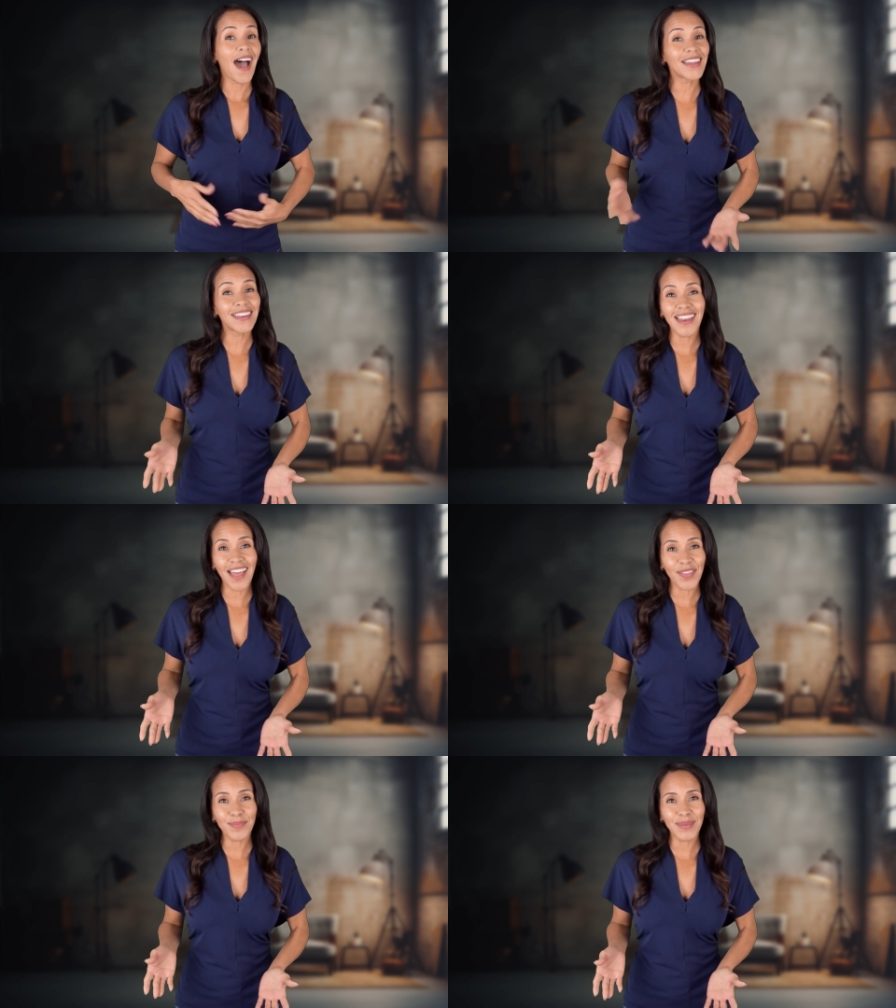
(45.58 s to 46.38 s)

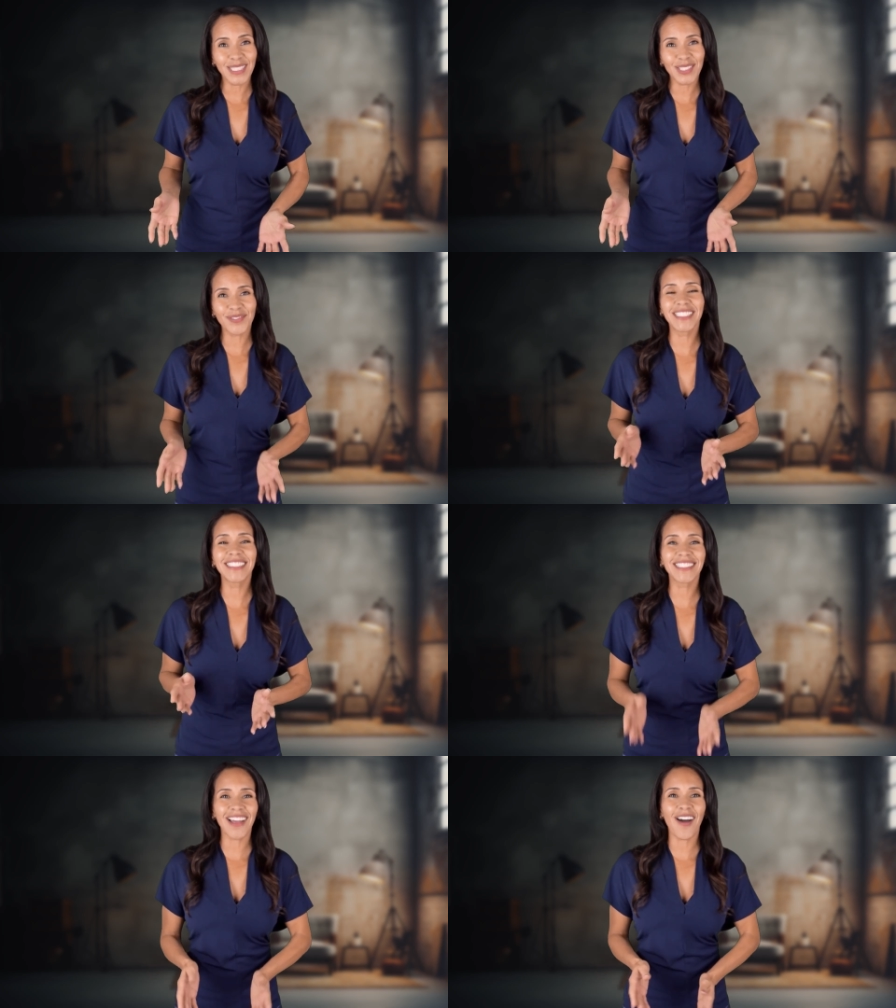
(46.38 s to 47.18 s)
Another mystery
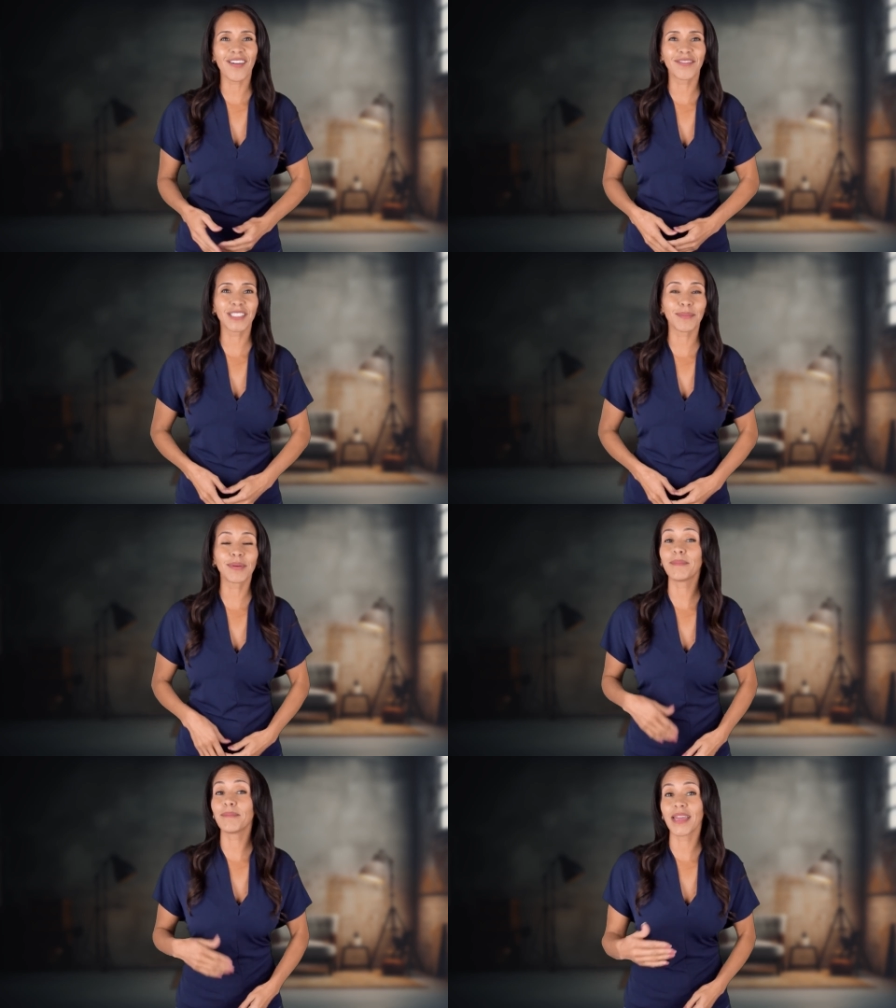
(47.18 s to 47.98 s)
solved,
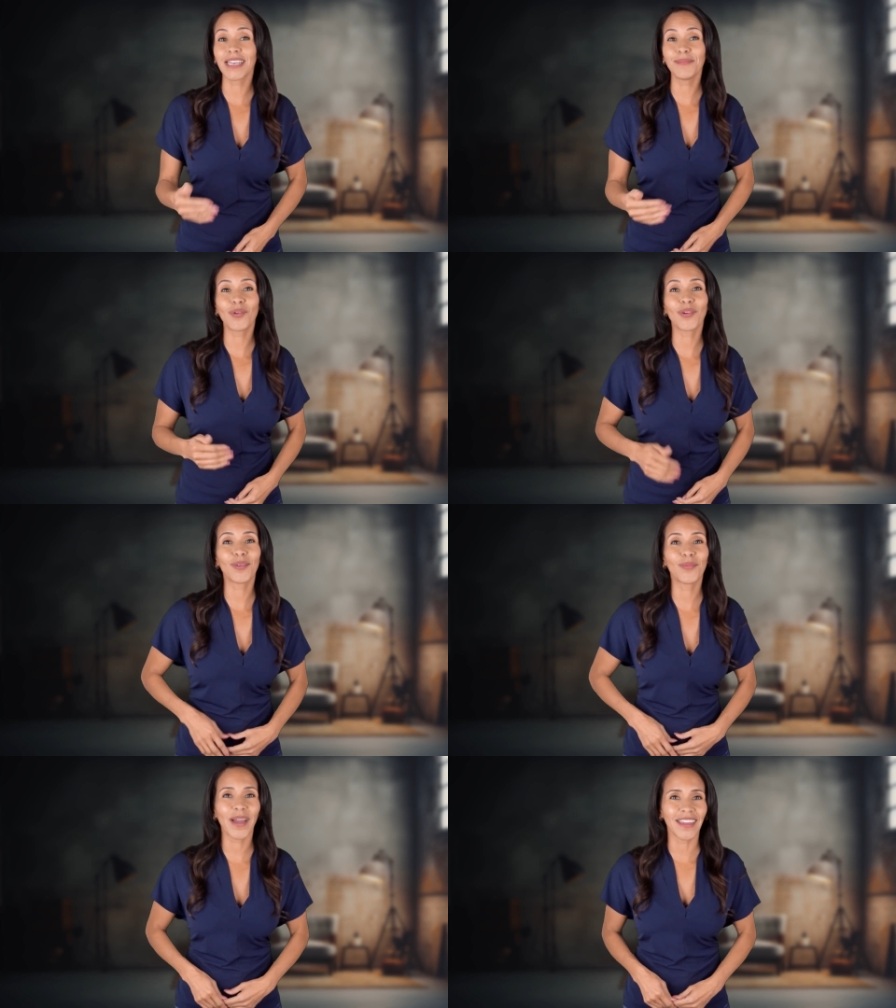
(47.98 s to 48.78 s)
but many more
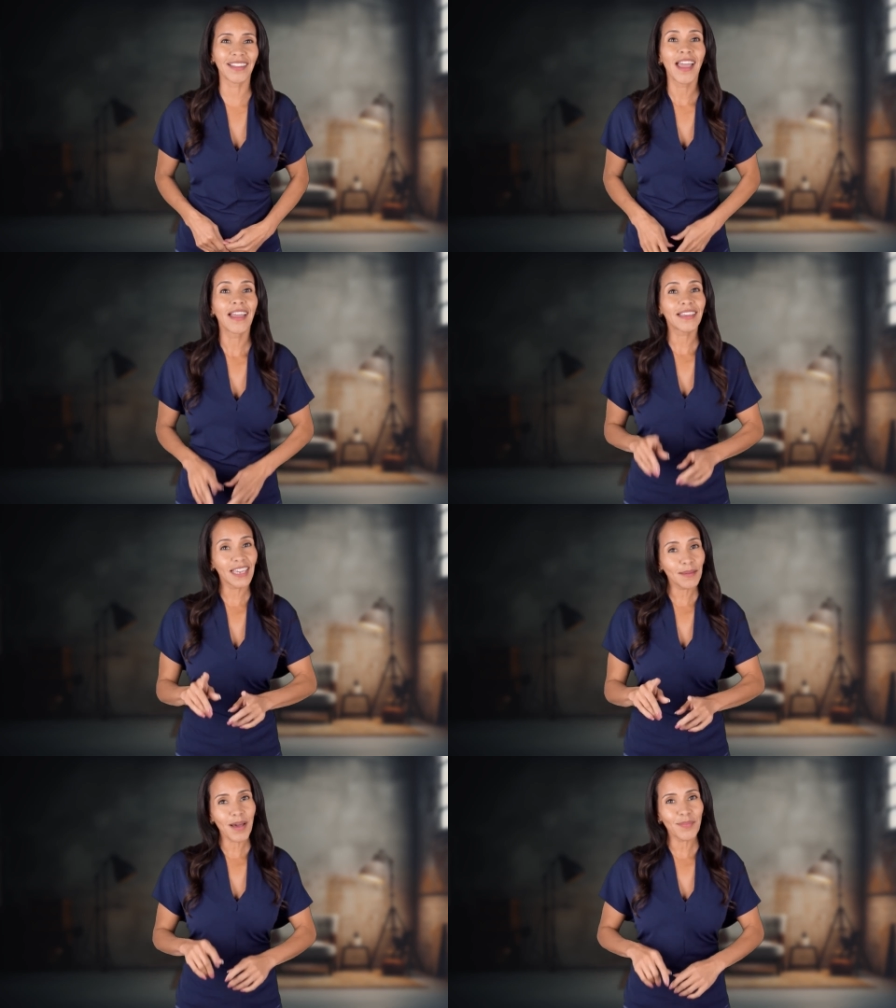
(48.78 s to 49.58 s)
await.
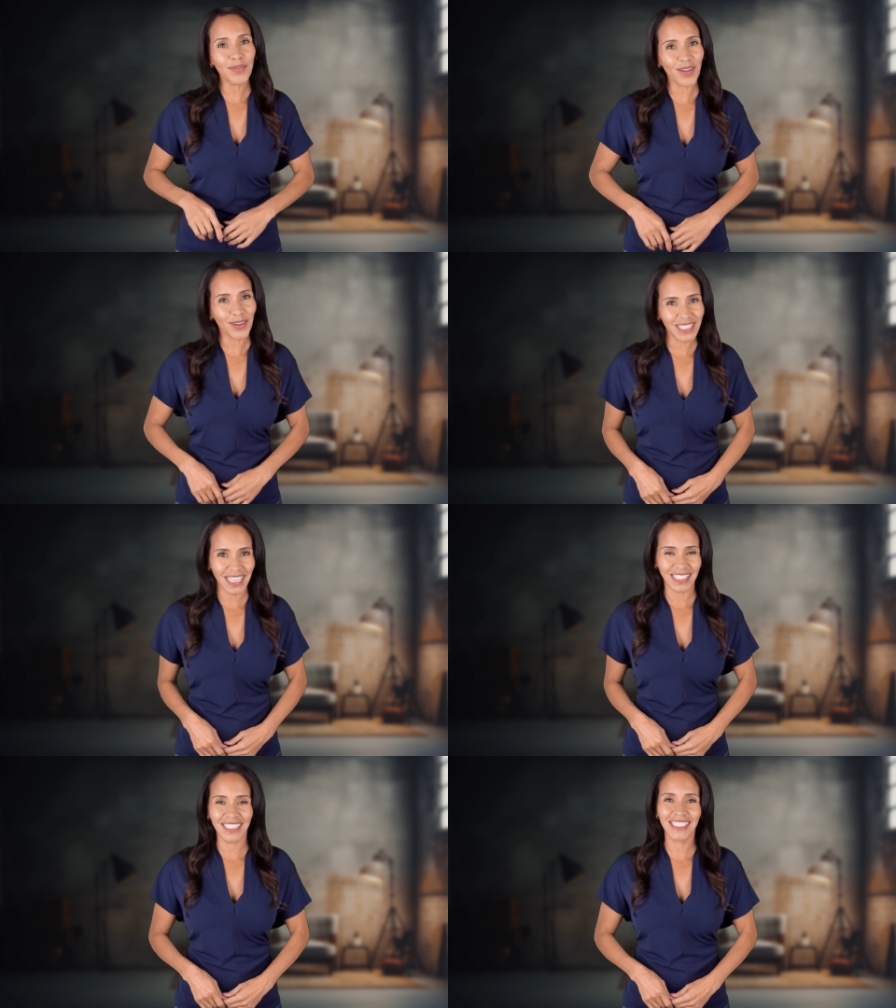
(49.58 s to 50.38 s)
Keep up with our
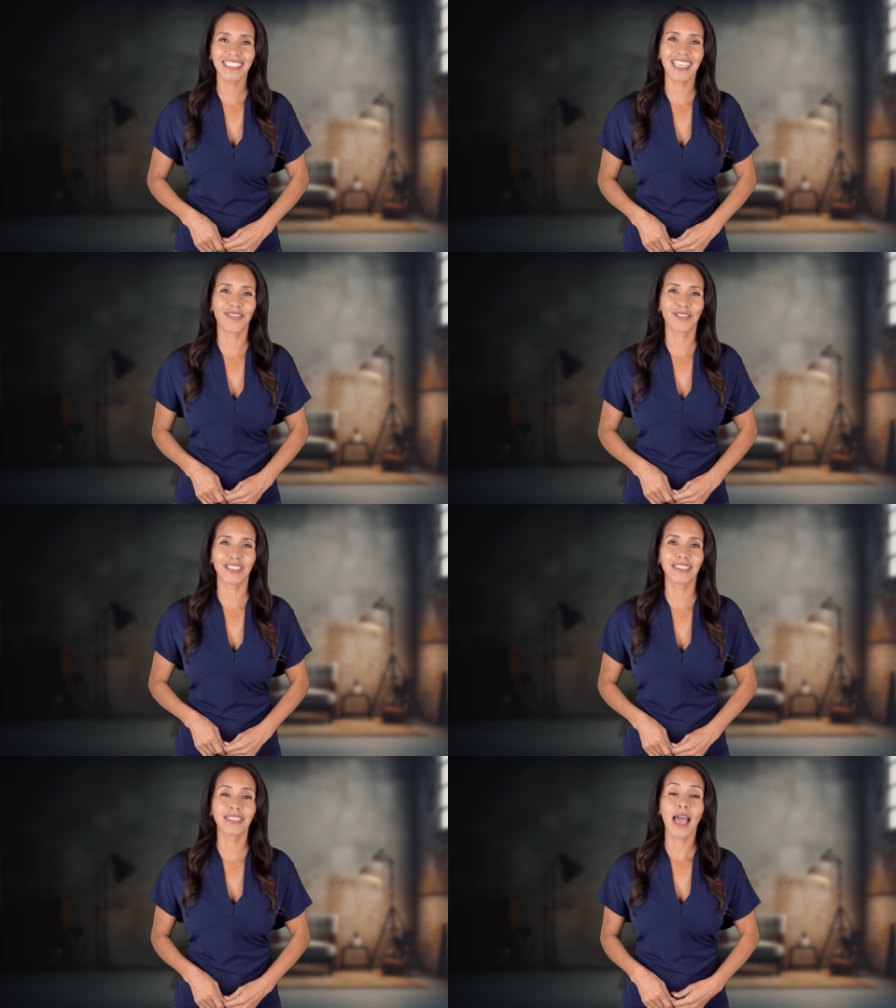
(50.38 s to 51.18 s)
daily
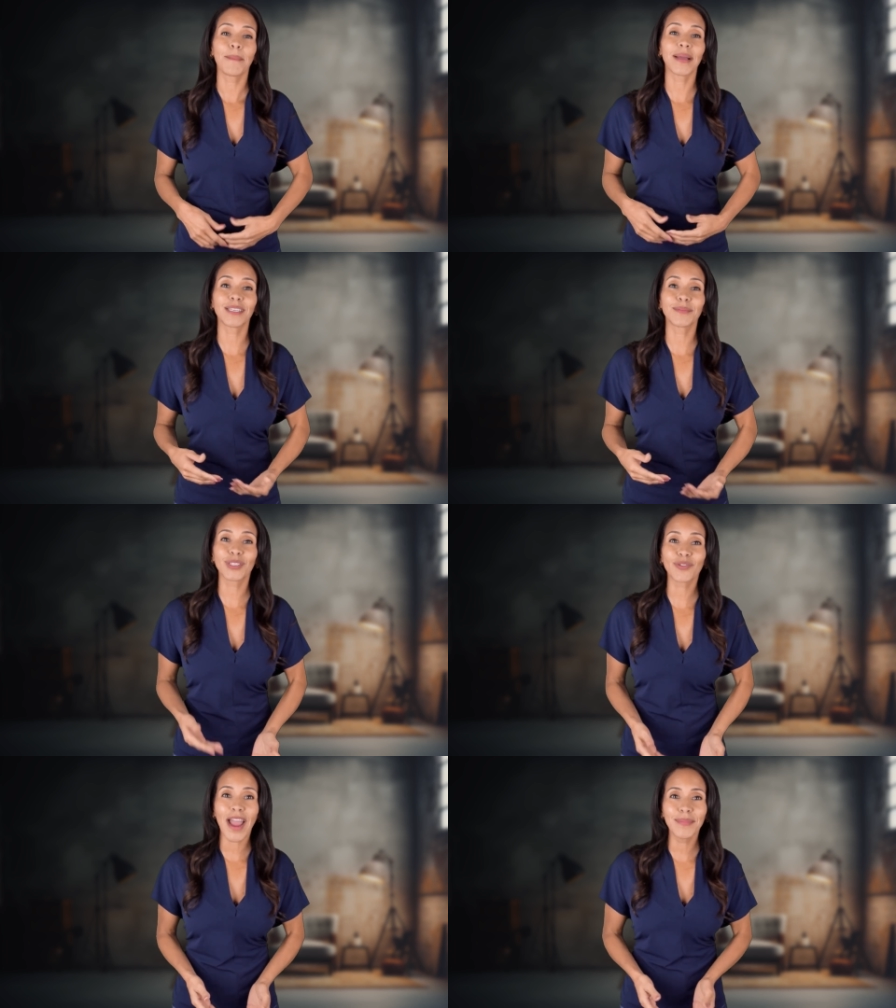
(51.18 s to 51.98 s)
discoveries by
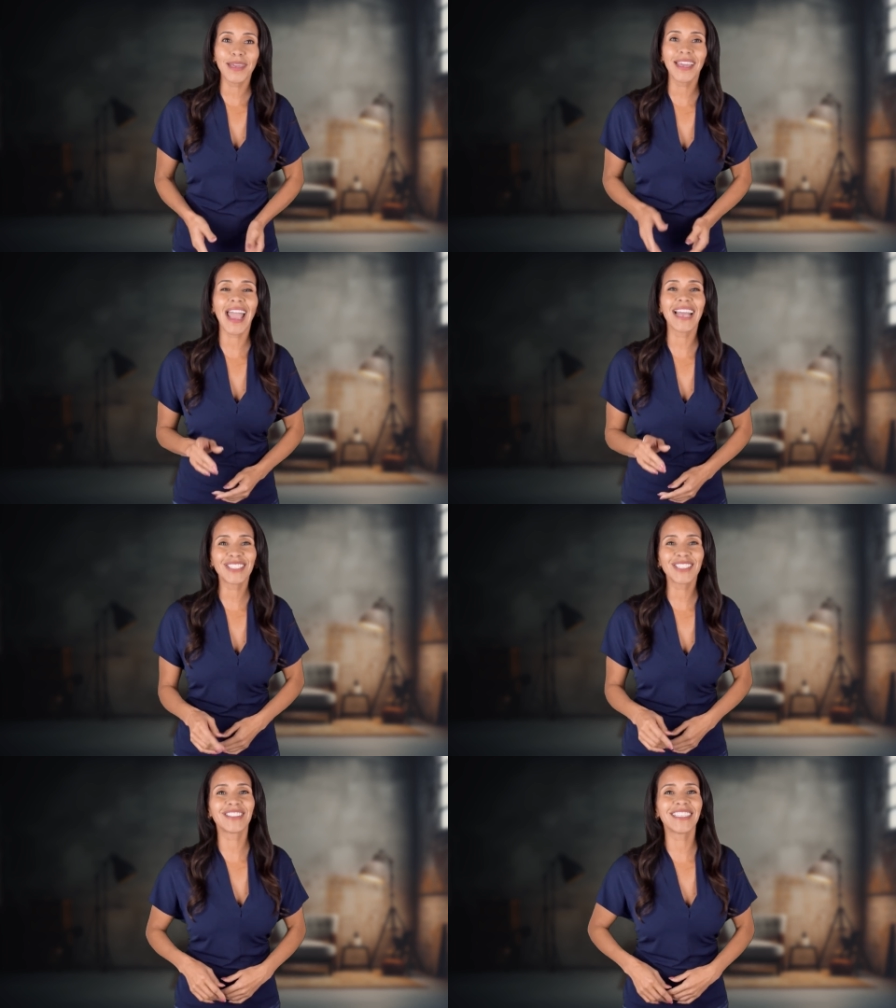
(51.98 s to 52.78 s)
subscribing and
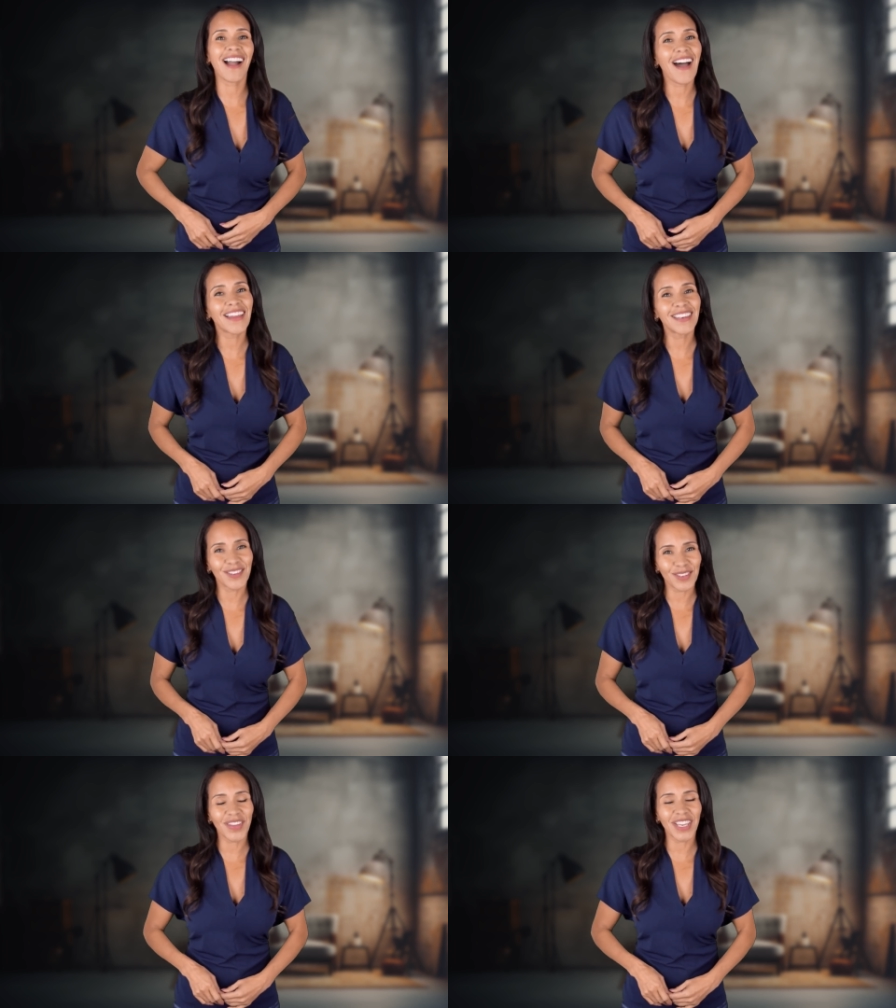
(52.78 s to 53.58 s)
turning on
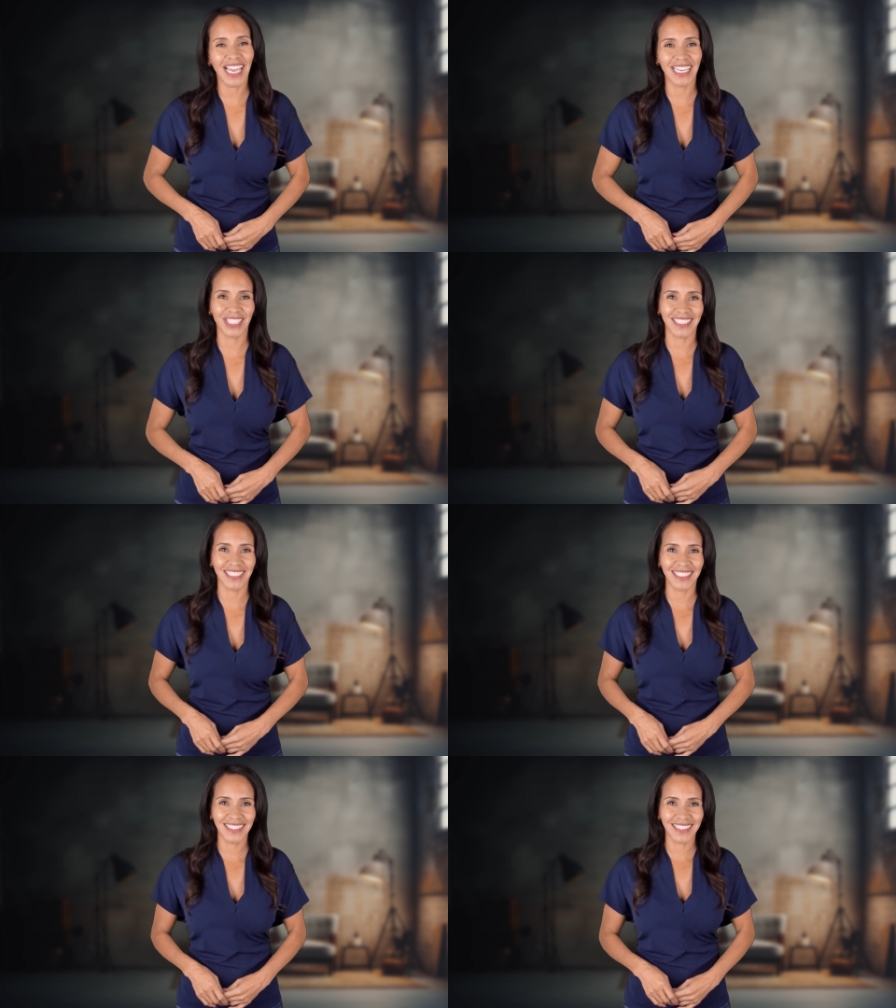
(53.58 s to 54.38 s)

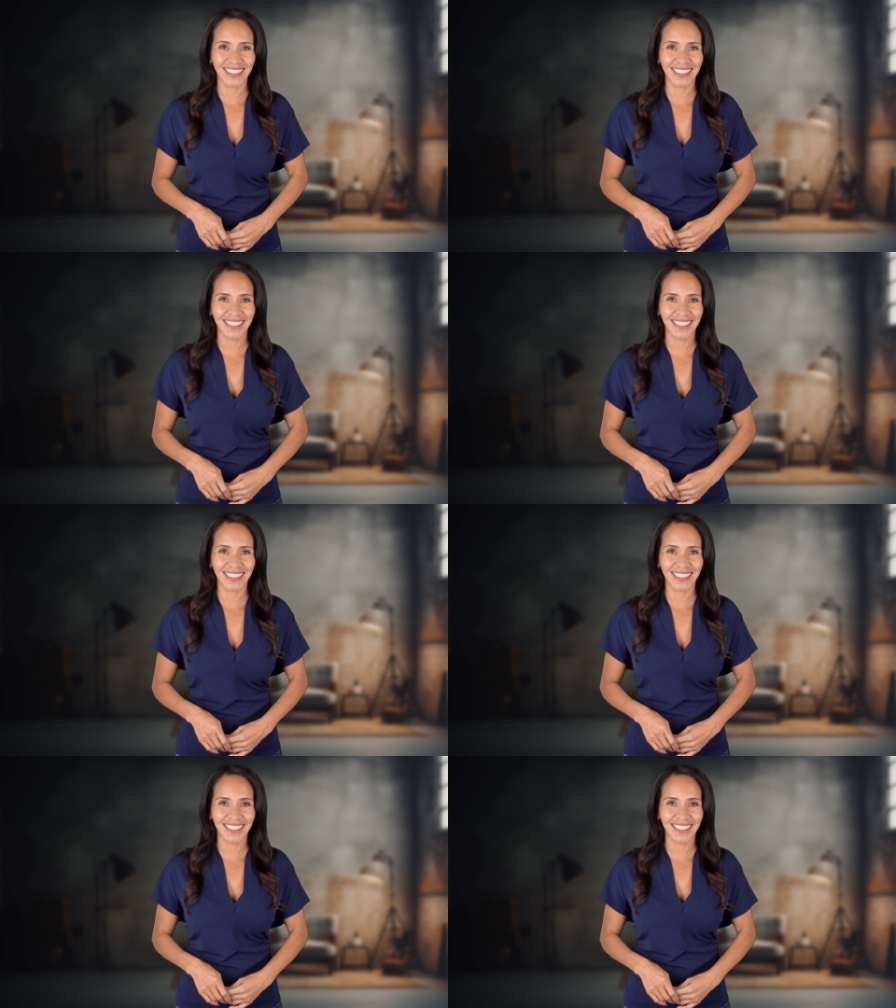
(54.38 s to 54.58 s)
notifications.